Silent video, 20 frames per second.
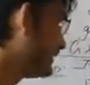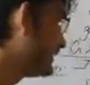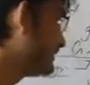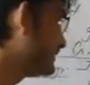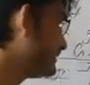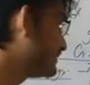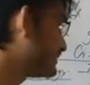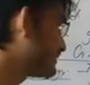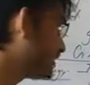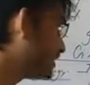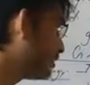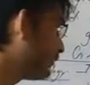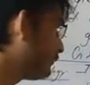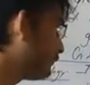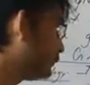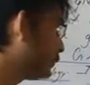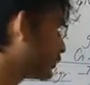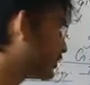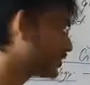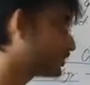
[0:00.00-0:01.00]
Instead
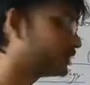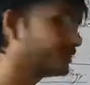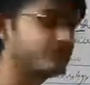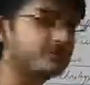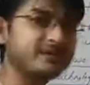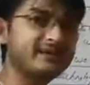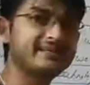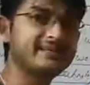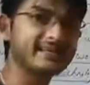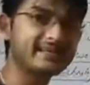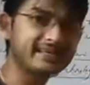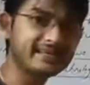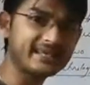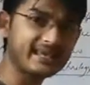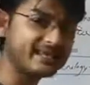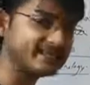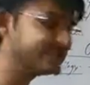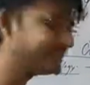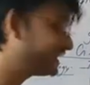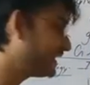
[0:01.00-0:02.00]
of potato you can take
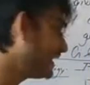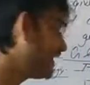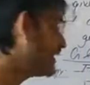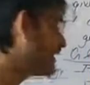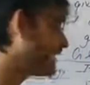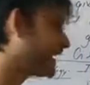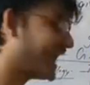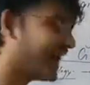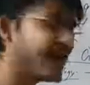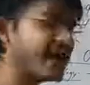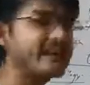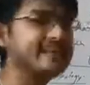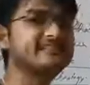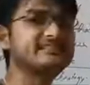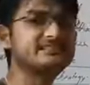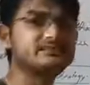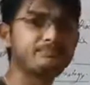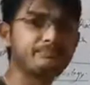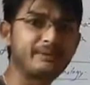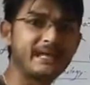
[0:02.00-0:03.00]
anything,
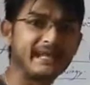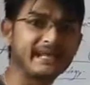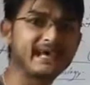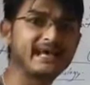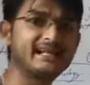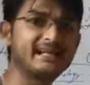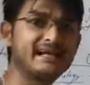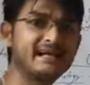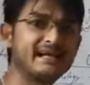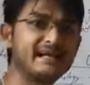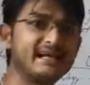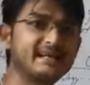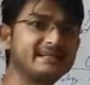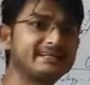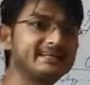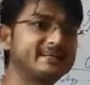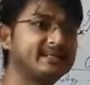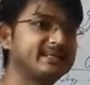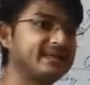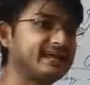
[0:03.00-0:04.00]
rice,
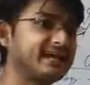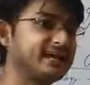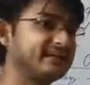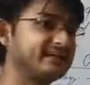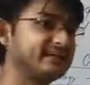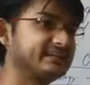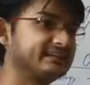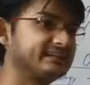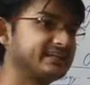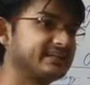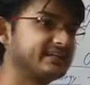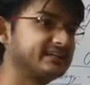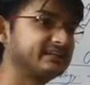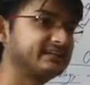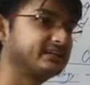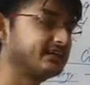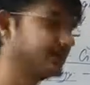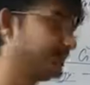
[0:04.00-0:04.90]
banana, and then